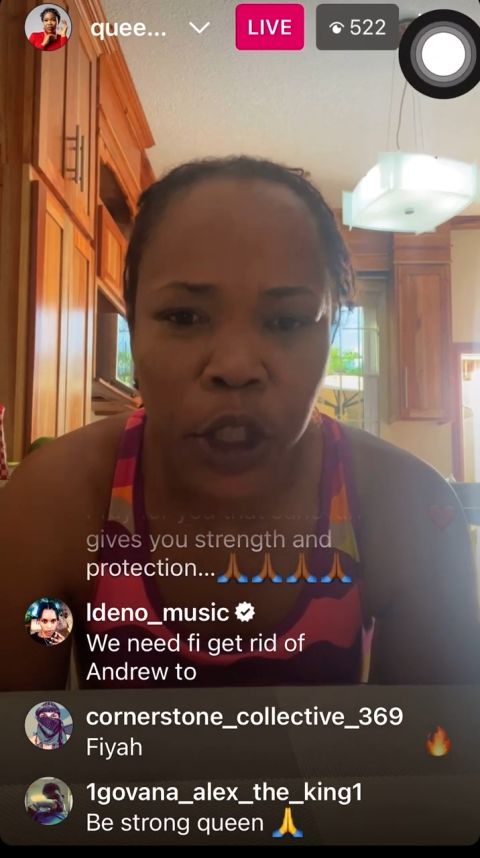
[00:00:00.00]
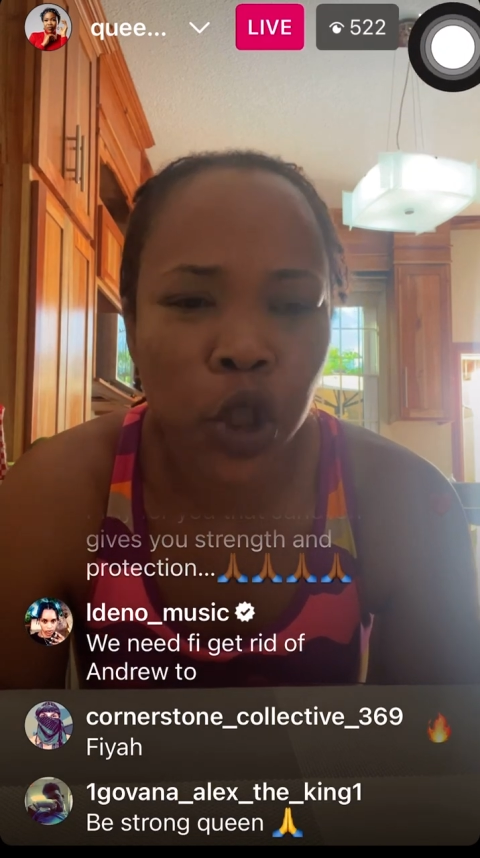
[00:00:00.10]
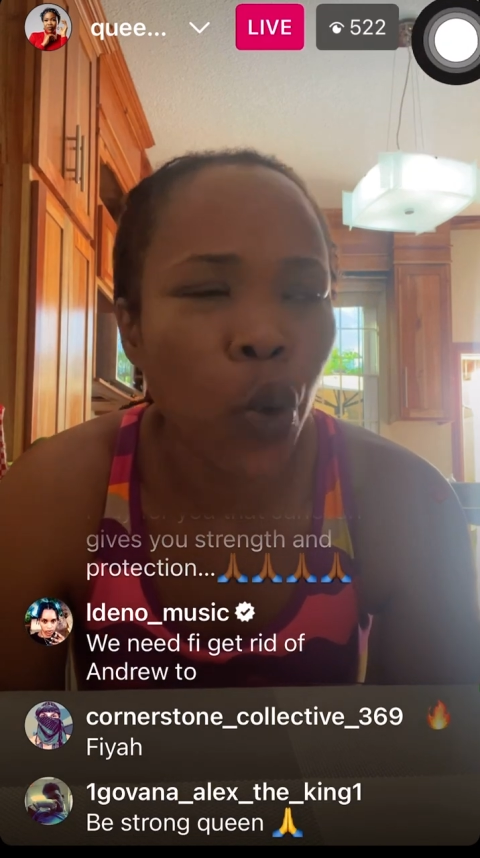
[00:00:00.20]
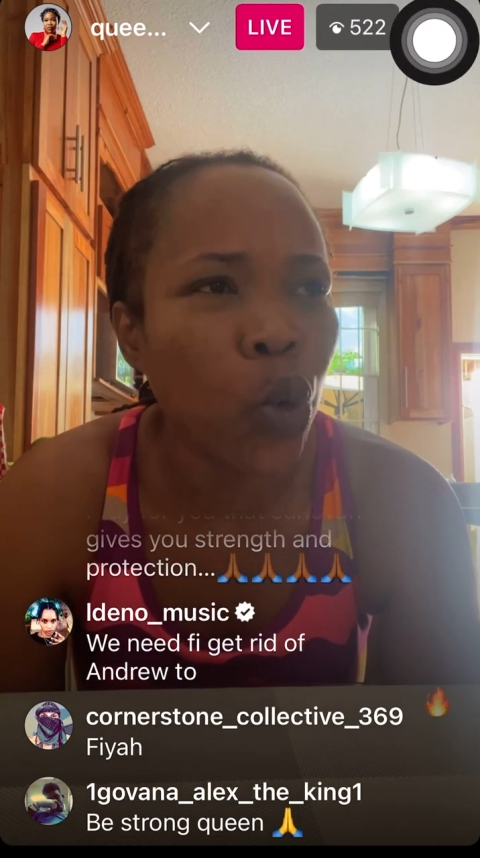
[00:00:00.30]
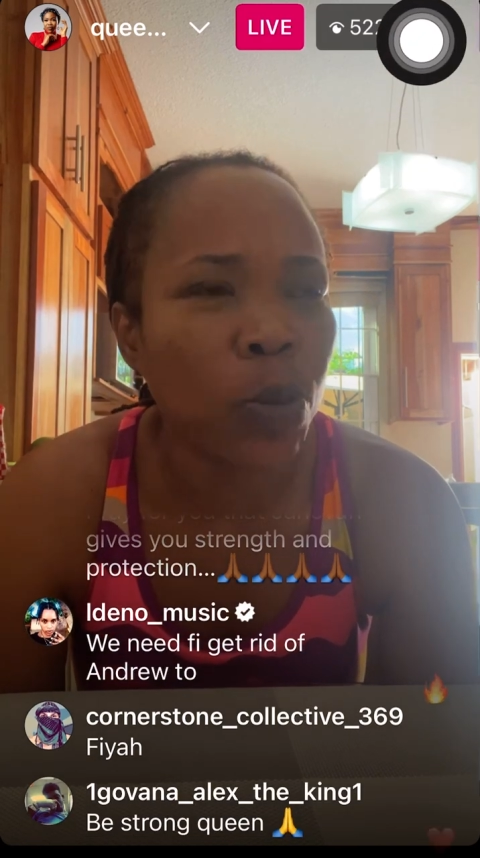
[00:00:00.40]
the
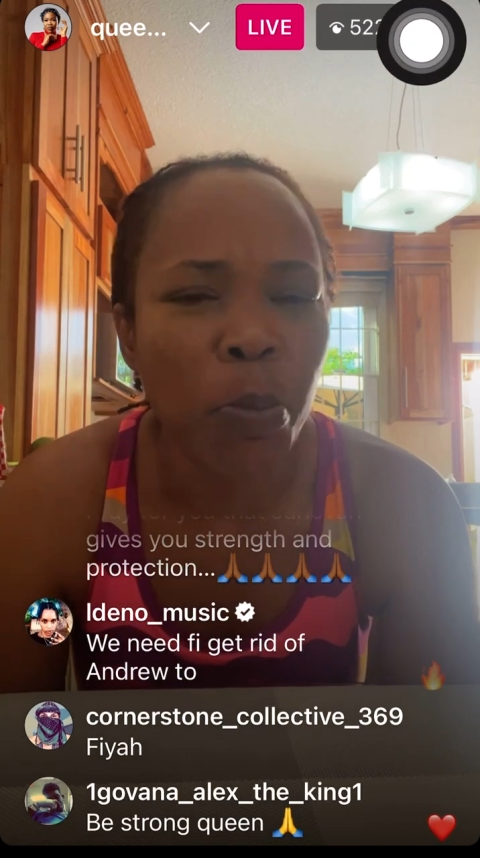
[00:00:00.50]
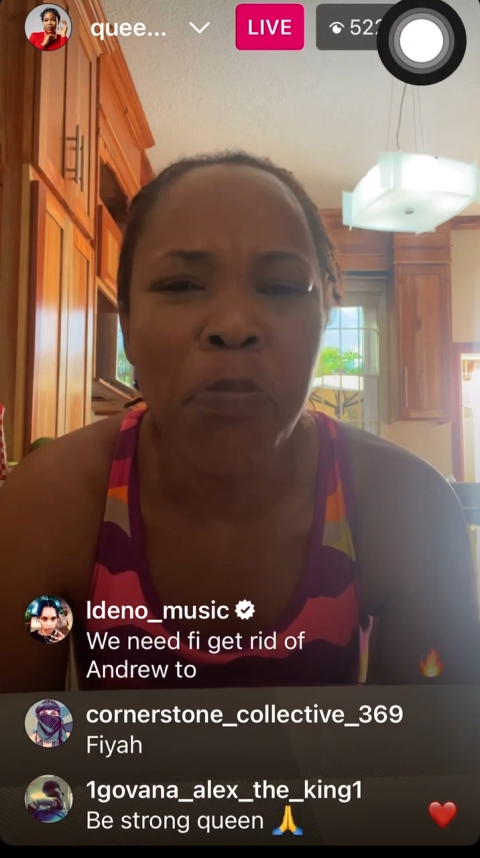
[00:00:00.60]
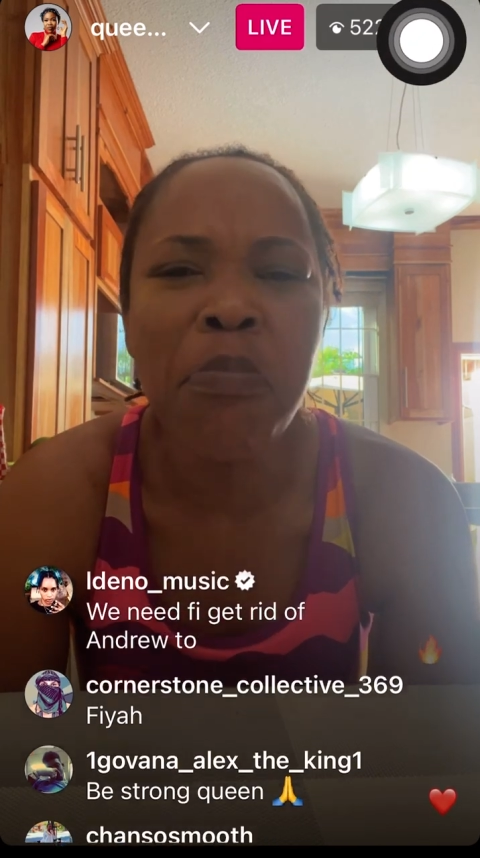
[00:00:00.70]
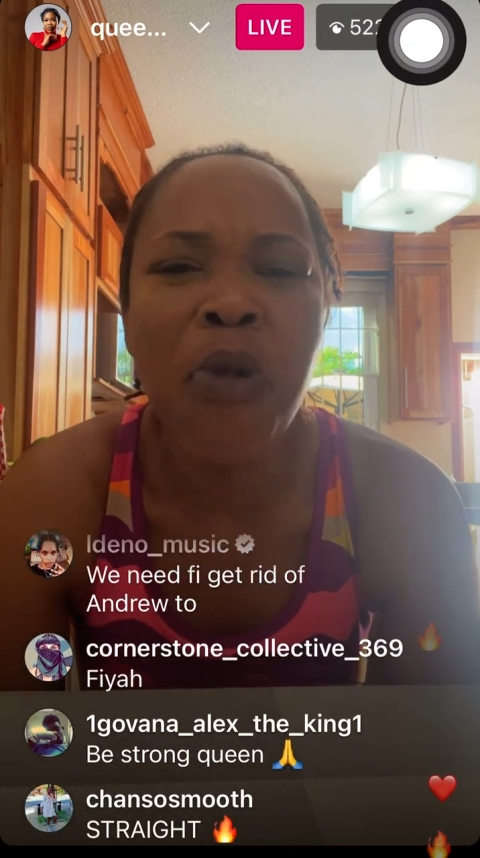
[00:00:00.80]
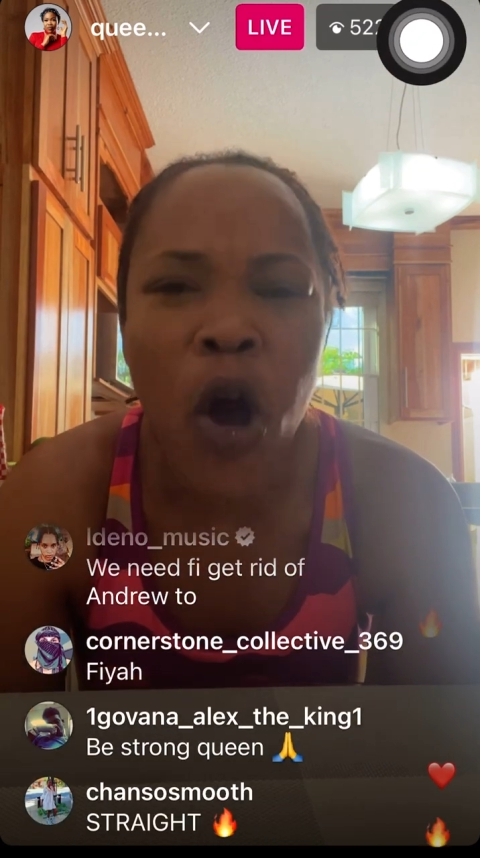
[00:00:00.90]
truth
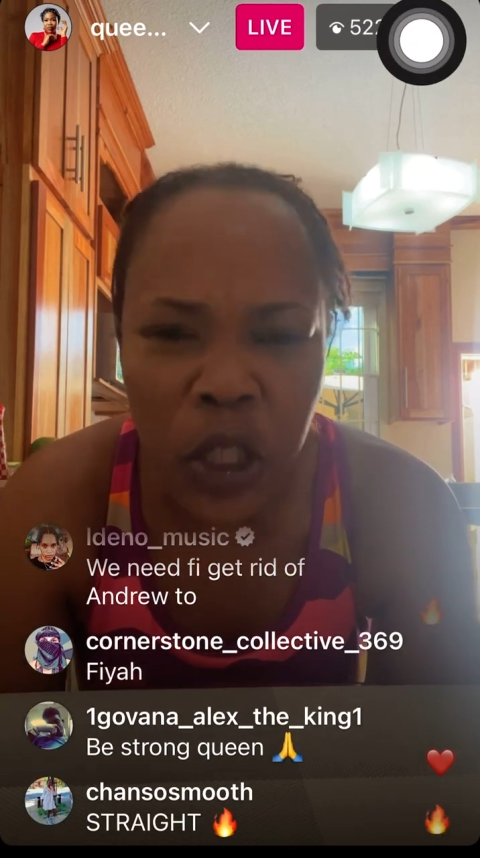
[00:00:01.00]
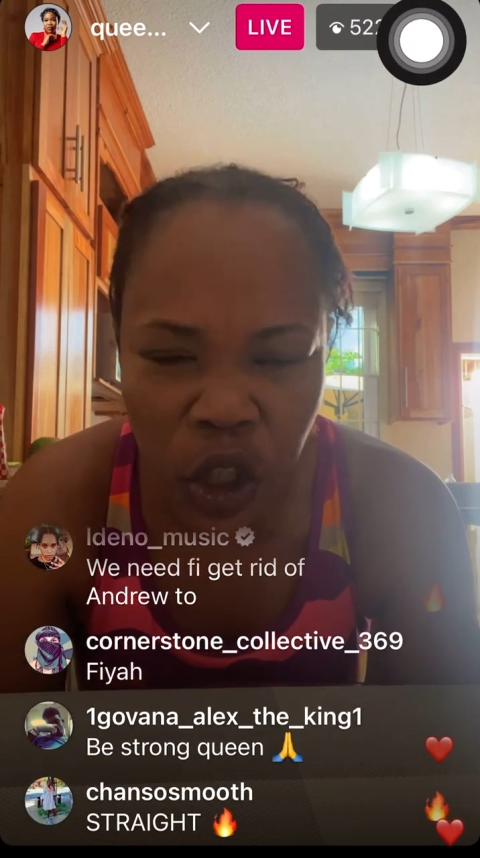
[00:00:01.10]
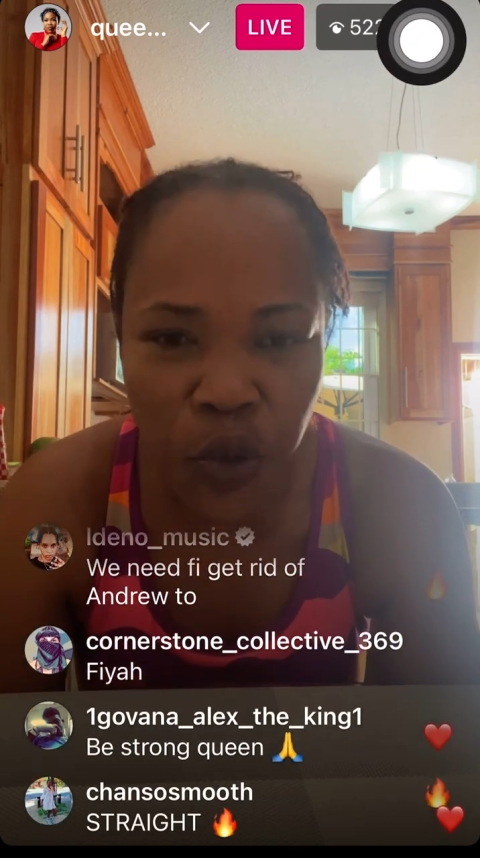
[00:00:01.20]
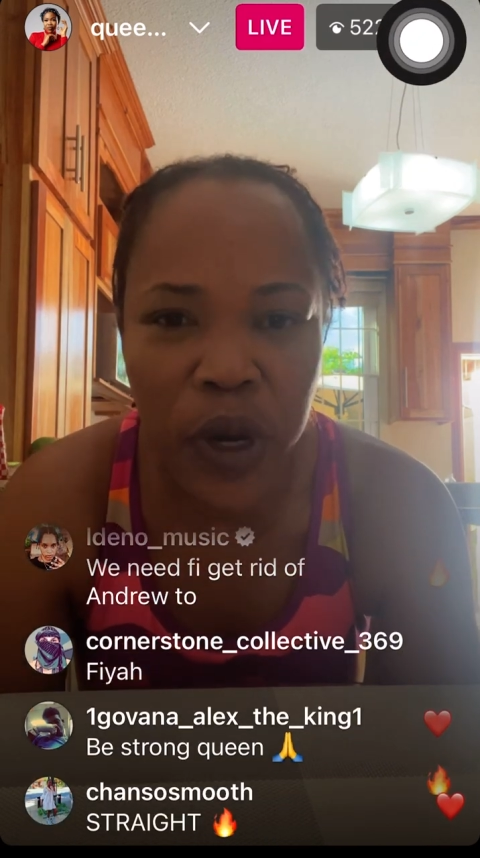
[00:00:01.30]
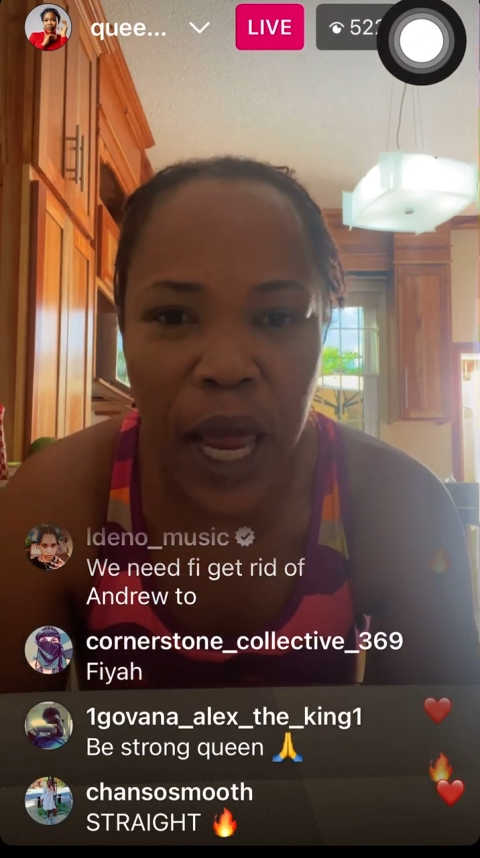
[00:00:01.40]

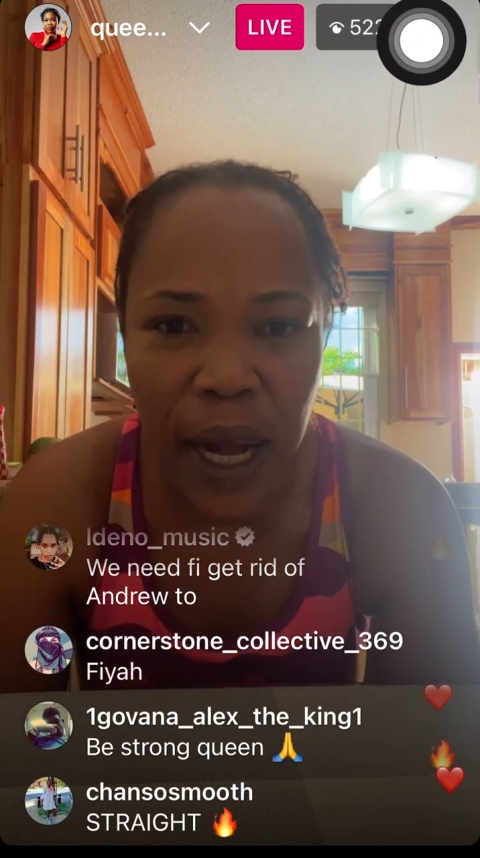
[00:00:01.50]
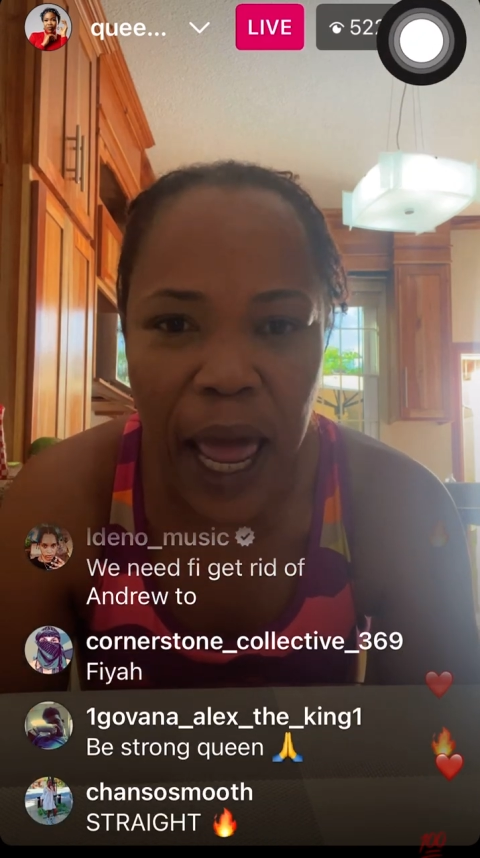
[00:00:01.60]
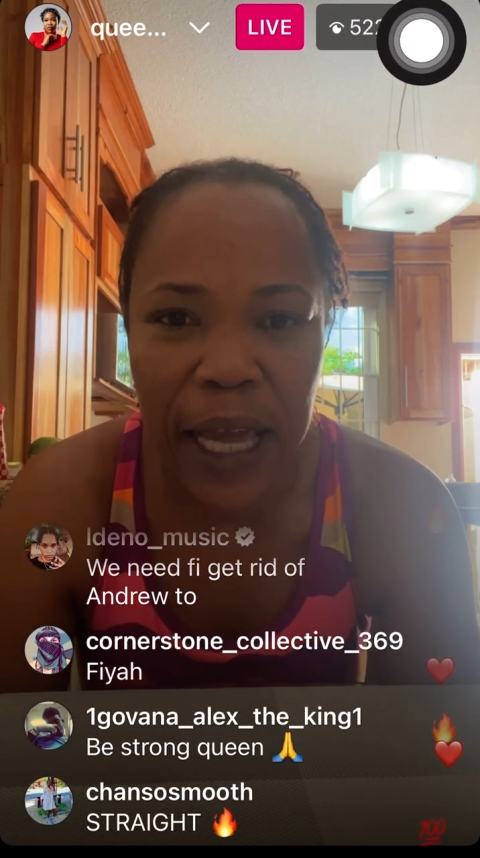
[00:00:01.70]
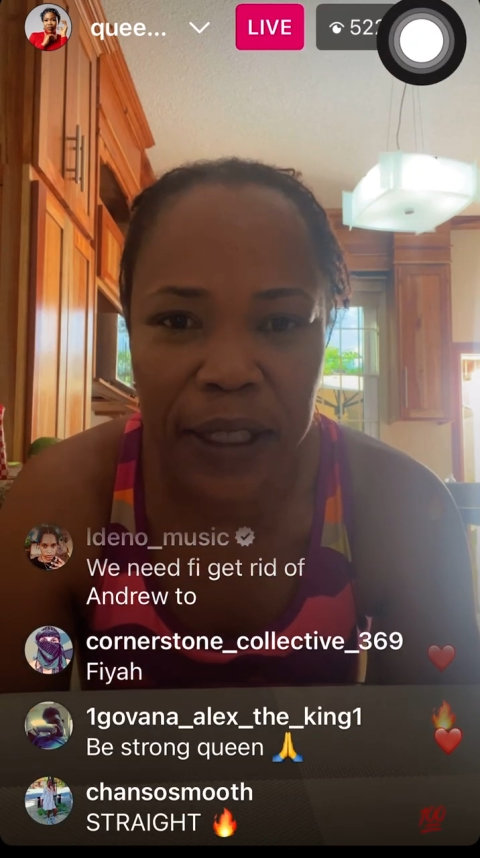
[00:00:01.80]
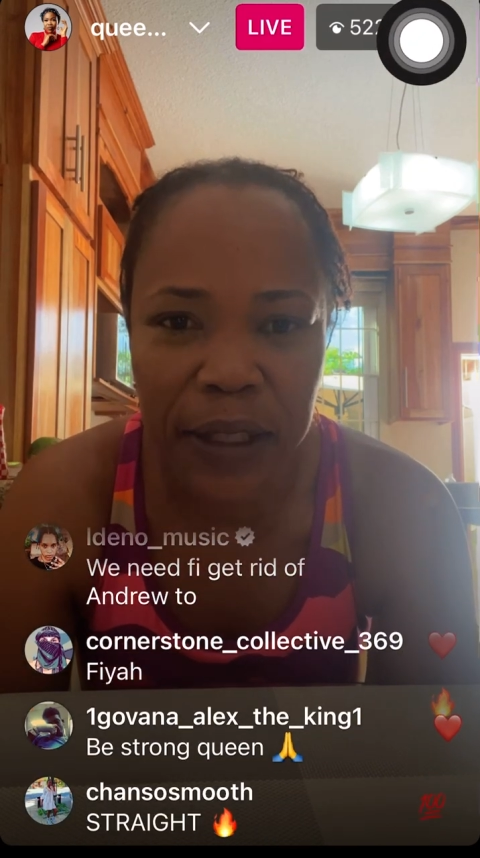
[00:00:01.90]
must
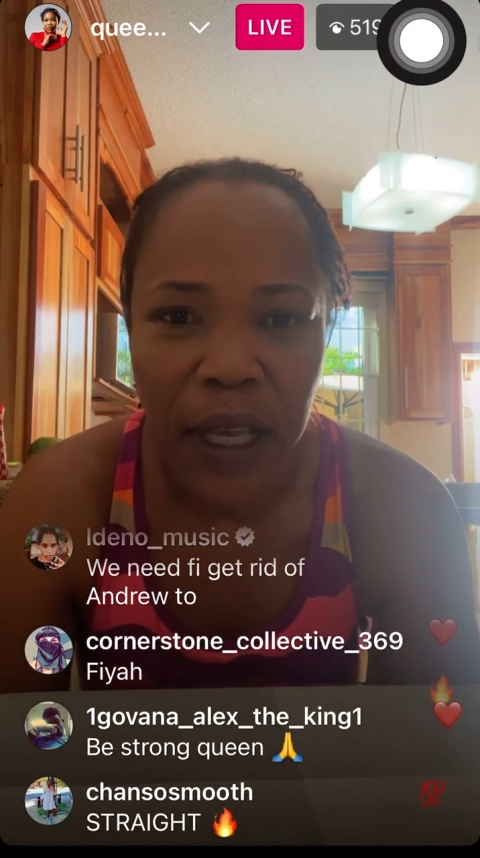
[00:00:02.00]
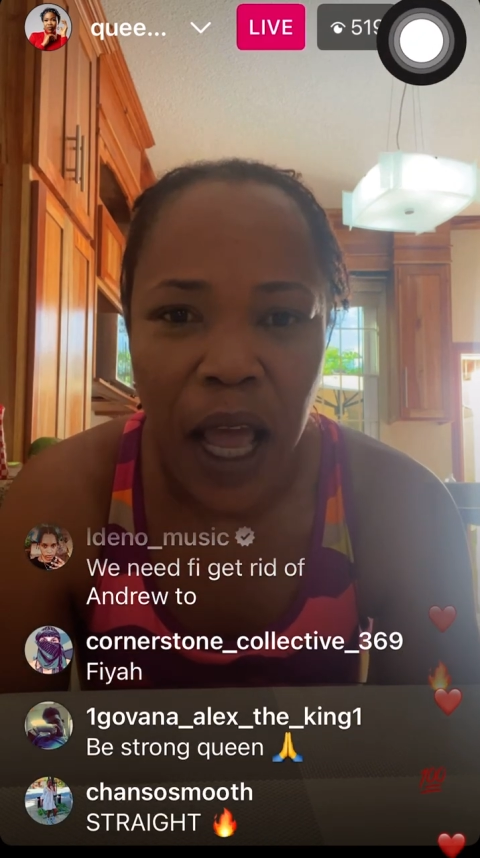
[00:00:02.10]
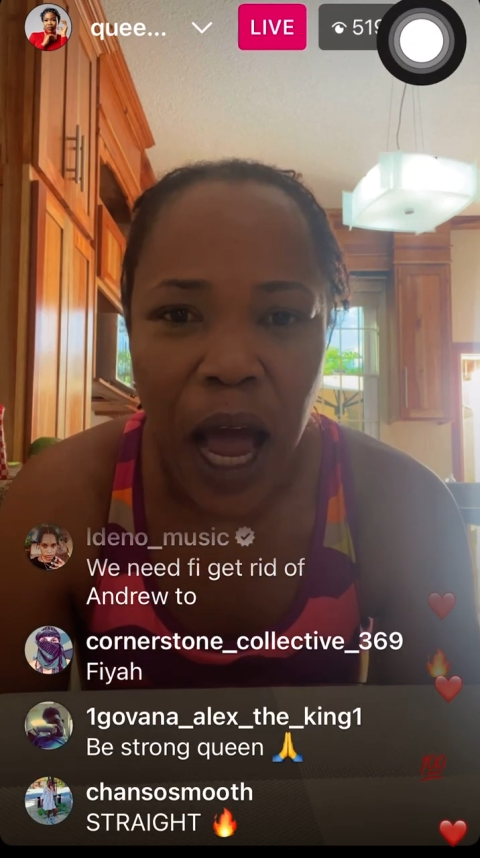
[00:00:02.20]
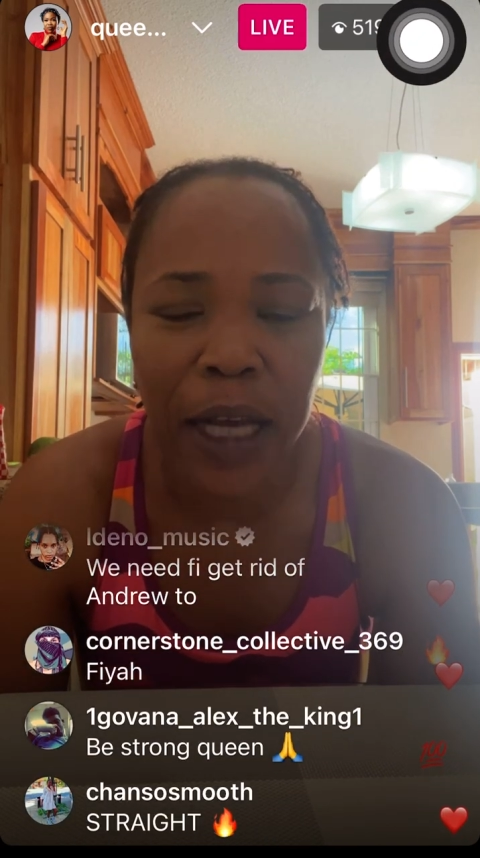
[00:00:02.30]
realize,